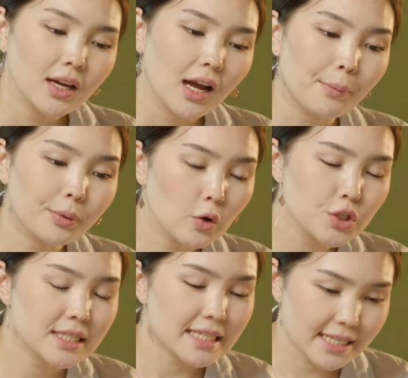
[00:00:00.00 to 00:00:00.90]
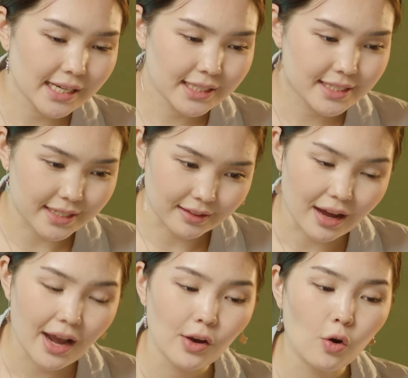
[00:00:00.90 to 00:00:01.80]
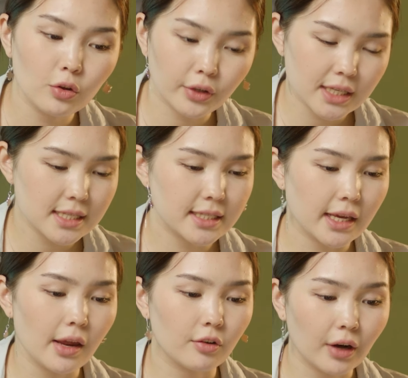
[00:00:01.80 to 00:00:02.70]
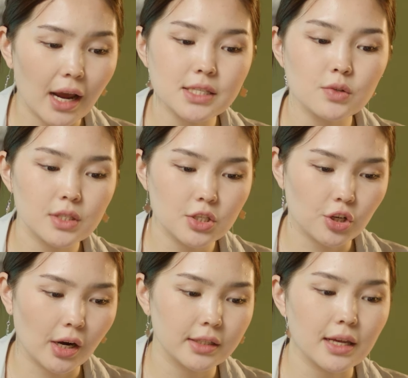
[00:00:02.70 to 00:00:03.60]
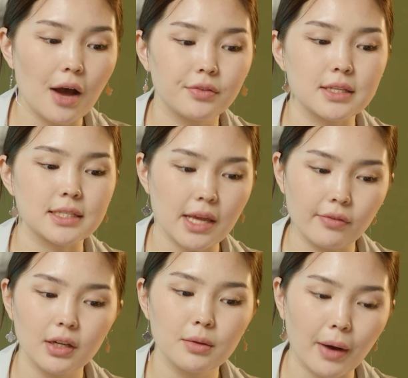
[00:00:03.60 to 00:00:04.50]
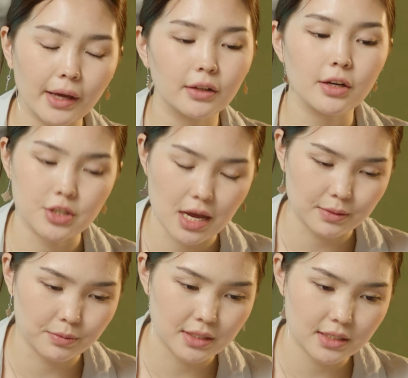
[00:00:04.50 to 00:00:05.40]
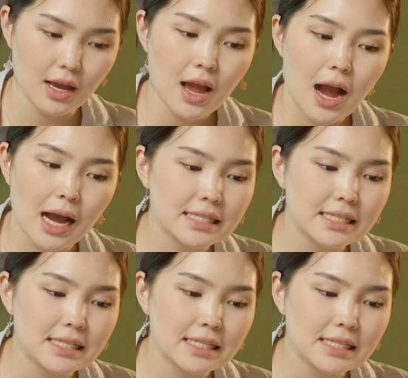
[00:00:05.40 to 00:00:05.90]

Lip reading: Approaching the second deal, I already see a rise on the chart after several minor adjustments. I